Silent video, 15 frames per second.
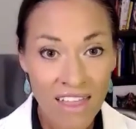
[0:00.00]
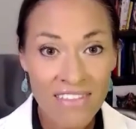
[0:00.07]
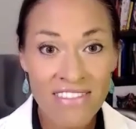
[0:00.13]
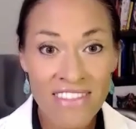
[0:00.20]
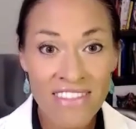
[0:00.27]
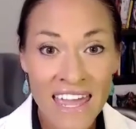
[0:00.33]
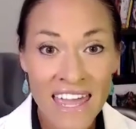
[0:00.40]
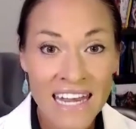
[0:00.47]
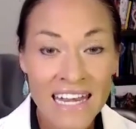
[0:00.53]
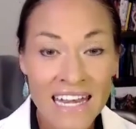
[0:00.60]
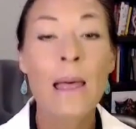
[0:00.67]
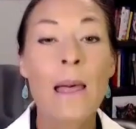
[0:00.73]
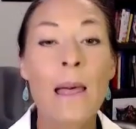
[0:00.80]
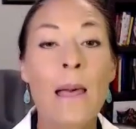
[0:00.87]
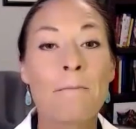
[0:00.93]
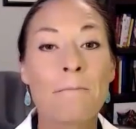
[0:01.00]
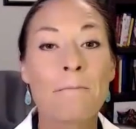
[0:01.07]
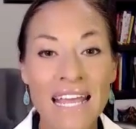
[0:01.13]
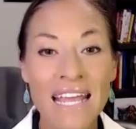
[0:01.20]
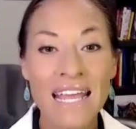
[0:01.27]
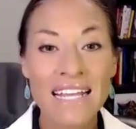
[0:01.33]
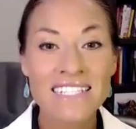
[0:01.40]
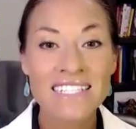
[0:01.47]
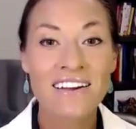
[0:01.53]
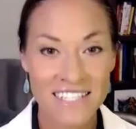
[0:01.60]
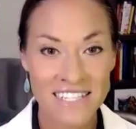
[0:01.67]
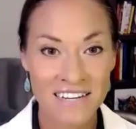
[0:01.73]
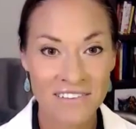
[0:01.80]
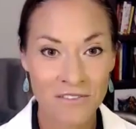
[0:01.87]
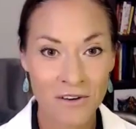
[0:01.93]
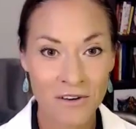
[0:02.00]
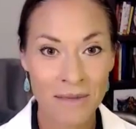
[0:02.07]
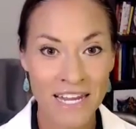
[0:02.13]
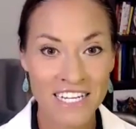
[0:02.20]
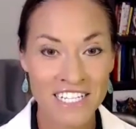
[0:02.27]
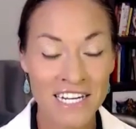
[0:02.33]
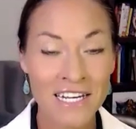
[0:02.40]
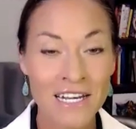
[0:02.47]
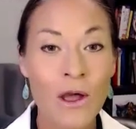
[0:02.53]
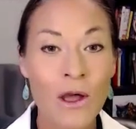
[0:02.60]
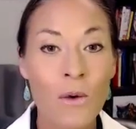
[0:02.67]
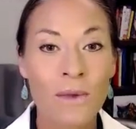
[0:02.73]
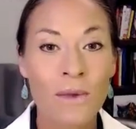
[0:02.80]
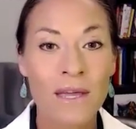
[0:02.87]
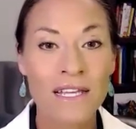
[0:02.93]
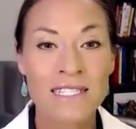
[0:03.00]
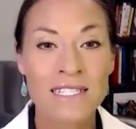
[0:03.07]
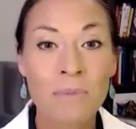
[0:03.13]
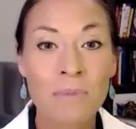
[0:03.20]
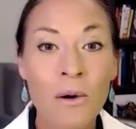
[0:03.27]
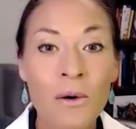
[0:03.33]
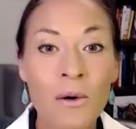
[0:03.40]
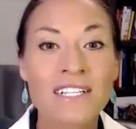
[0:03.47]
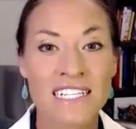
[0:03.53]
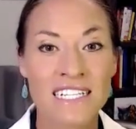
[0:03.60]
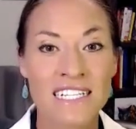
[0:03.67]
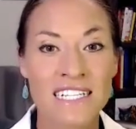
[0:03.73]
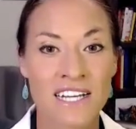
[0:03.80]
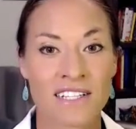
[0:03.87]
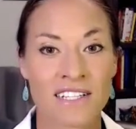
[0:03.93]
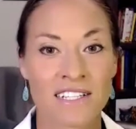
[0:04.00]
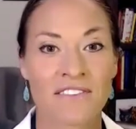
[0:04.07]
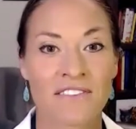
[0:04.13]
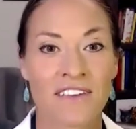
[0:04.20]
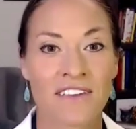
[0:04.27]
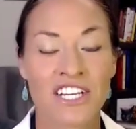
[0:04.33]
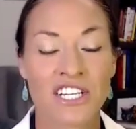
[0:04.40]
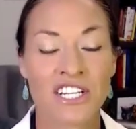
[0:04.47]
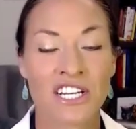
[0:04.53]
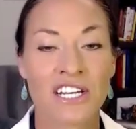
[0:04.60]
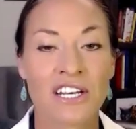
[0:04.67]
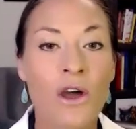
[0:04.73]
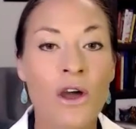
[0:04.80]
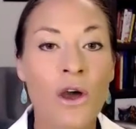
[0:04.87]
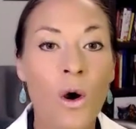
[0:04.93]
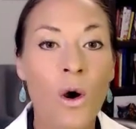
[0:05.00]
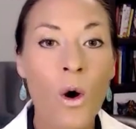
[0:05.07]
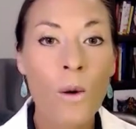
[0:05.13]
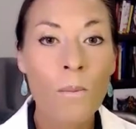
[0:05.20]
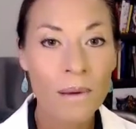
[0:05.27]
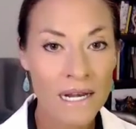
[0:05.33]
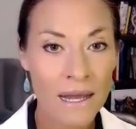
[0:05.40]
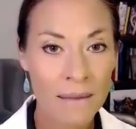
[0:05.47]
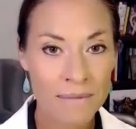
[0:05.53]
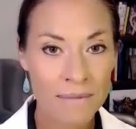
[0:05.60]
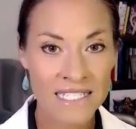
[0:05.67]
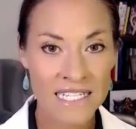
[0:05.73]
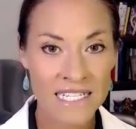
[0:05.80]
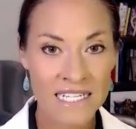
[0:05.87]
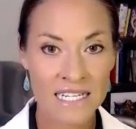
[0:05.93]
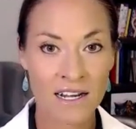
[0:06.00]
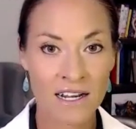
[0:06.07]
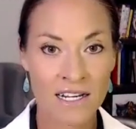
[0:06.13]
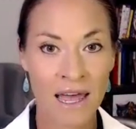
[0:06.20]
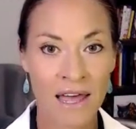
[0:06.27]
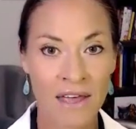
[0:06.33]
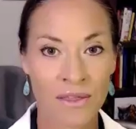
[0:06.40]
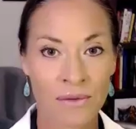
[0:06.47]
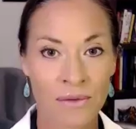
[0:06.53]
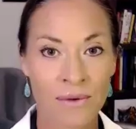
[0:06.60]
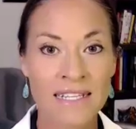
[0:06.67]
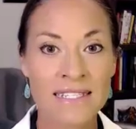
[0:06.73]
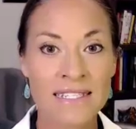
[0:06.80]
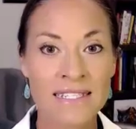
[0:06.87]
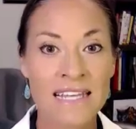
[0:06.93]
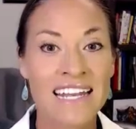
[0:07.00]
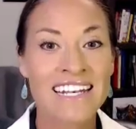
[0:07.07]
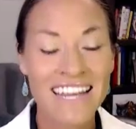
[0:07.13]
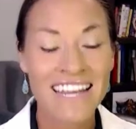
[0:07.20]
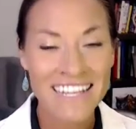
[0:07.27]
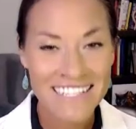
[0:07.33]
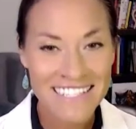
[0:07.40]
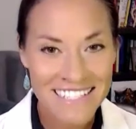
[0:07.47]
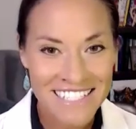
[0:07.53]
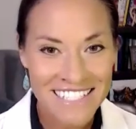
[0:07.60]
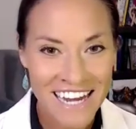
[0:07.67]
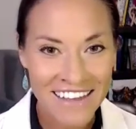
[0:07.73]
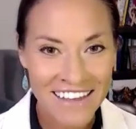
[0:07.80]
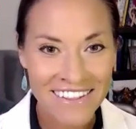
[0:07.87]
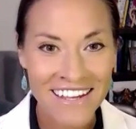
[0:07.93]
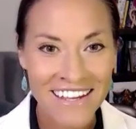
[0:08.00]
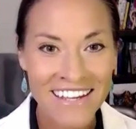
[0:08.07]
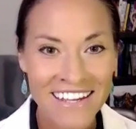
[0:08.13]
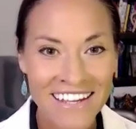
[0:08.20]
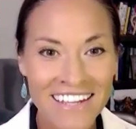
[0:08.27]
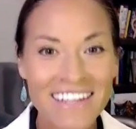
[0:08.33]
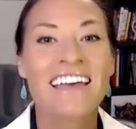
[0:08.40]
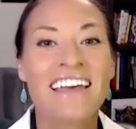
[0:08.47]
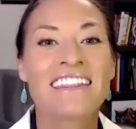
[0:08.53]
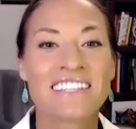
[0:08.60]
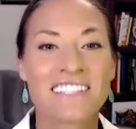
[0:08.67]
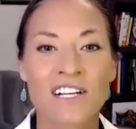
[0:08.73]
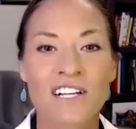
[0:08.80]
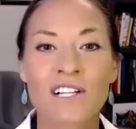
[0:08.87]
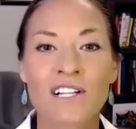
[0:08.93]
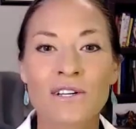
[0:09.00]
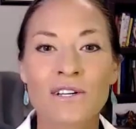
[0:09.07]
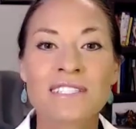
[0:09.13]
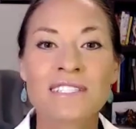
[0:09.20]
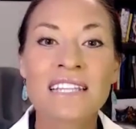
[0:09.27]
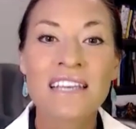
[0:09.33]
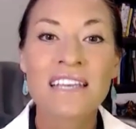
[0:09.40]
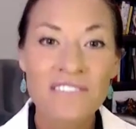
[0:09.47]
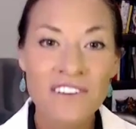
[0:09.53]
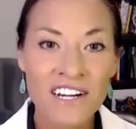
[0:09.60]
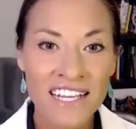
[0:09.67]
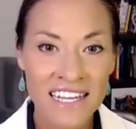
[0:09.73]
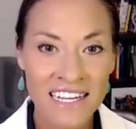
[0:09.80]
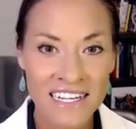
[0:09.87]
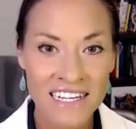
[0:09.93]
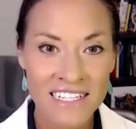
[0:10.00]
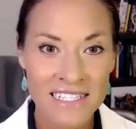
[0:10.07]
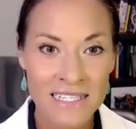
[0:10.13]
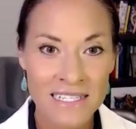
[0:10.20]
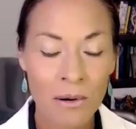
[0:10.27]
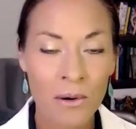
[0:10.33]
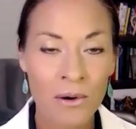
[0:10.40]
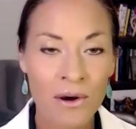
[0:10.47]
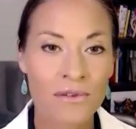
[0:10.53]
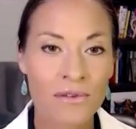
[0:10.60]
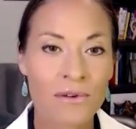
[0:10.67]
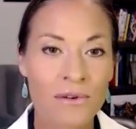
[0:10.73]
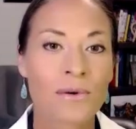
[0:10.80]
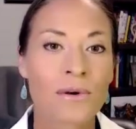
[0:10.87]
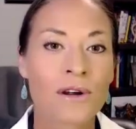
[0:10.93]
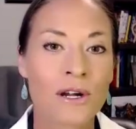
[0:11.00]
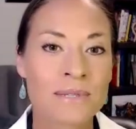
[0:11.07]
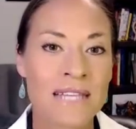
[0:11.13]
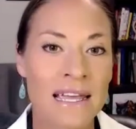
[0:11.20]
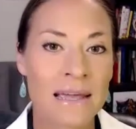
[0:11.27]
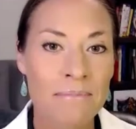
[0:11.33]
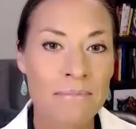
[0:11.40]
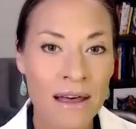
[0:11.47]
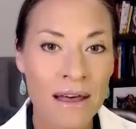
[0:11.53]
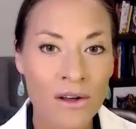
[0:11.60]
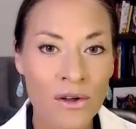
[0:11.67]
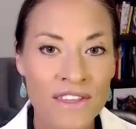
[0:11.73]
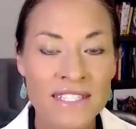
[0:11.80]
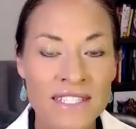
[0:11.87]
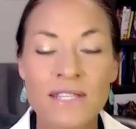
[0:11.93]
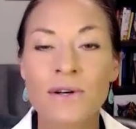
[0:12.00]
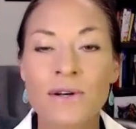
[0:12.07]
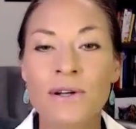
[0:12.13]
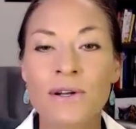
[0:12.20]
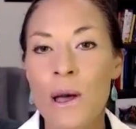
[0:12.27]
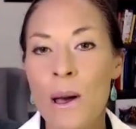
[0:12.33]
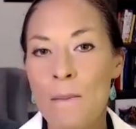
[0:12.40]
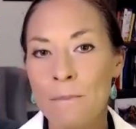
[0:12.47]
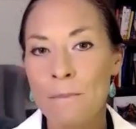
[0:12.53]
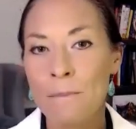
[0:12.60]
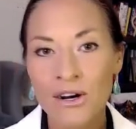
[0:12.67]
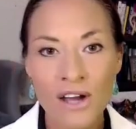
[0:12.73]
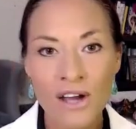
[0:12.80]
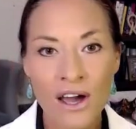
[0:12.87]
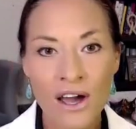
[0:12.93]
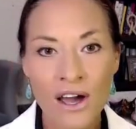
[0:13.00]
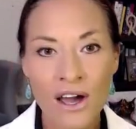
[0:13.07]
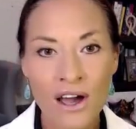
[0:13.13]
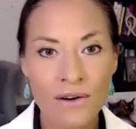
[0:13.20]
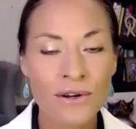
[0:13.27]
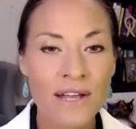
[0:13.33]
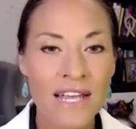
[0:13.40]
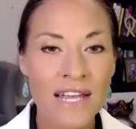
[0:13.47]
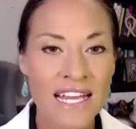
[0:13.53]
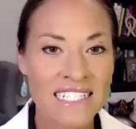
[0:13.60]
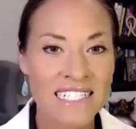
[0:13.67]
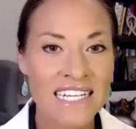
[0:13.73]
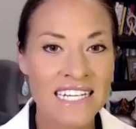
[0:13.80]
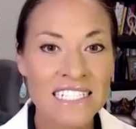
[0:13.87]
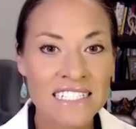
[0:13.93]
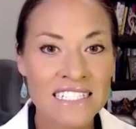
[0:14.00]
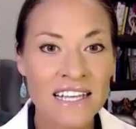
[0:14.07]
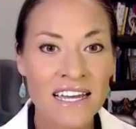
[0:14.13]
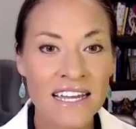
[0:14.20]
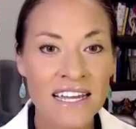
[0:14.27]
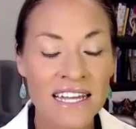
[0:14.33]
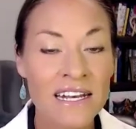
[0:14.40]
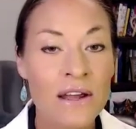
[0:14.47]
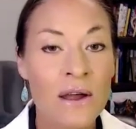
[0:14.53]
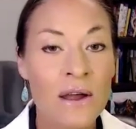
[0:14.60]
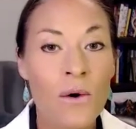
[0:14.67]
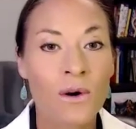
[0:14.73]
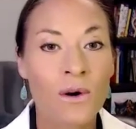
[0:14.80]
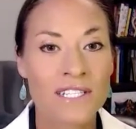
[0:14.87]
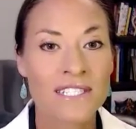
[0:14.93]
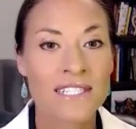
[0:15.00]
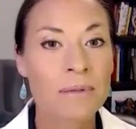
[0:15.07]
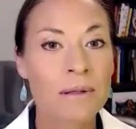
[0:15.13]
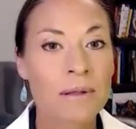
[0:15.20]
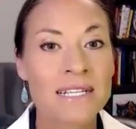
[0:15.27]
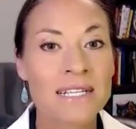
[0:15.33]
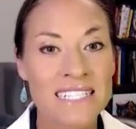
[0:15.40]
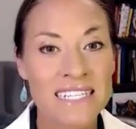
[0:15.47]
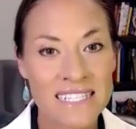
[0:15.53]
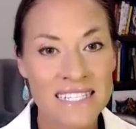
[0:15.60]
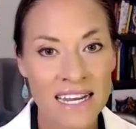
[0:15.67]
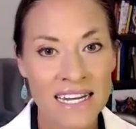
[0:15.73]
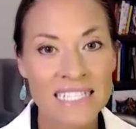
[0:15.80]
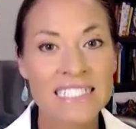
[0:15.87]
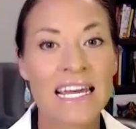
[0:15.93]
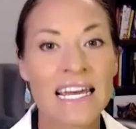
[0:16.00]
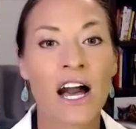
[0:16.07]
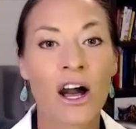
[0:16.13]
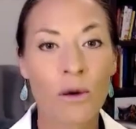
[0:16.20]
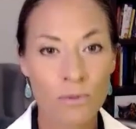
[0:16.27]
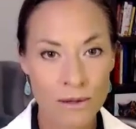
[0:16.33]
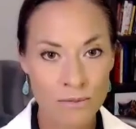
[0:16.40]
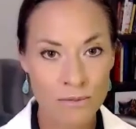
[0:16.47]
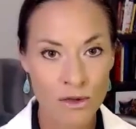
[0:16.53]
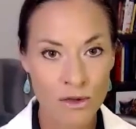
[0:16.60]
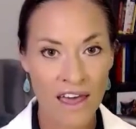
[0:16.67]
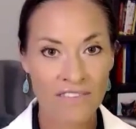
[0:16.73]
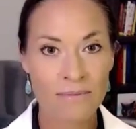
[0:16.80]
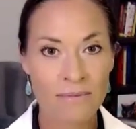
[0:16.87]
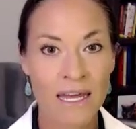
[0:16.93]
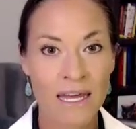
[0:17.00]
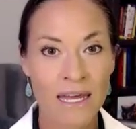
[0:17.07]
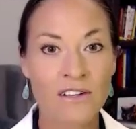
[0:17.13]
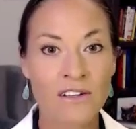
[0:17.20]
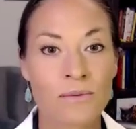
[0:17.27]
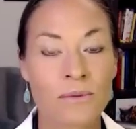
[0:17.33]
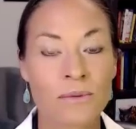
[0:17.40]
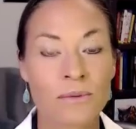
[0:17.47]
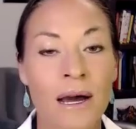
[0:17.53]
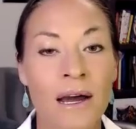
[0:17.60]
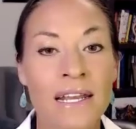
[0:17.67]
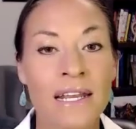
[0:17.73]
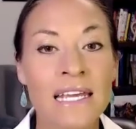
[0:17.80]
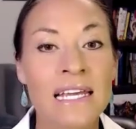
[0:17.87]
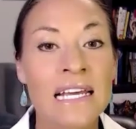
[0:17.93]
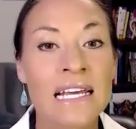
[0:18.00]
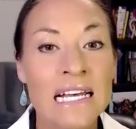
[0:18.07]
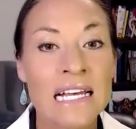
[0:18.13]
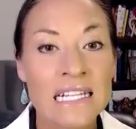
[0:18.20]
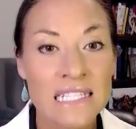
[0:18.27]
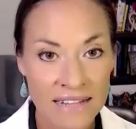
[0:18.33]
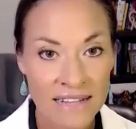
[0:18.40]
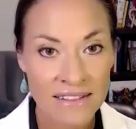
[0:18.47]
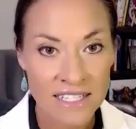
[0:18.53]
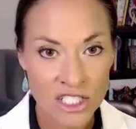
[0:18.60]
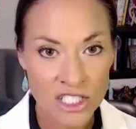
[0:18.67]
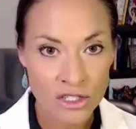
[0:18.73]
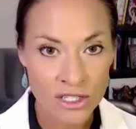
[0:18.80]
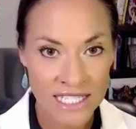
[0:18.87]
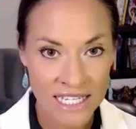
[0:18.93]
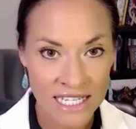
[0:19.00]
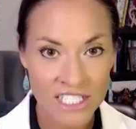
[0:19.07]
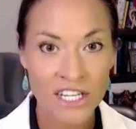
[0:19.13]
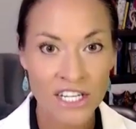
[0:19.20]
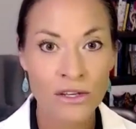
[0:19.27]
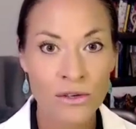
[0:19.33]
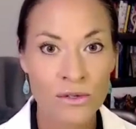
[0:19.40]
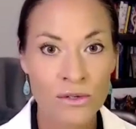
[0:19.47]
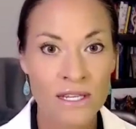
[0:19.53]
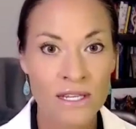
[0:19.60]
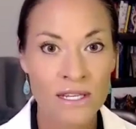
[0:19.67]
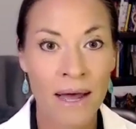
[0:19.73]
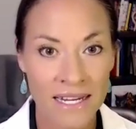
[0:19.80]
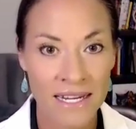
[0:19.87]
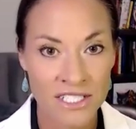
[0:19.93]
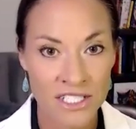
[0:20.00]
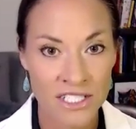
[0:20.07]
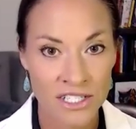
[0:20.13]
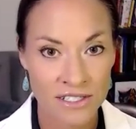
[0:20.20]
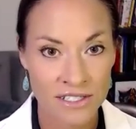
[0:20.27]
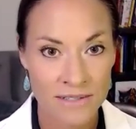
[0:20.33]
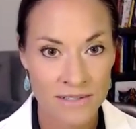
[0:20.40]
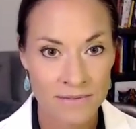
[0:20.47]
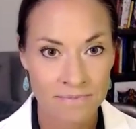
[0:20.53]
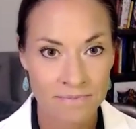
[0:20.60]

Then, based on this information, we can support detoxification, open up the detox pathways nice and gently. This includes liver and kidney support through herbs like milk thistle, burdock root, and dandelion, or supplements designed to help remove heavy metals from the body, like the strategic use of binders.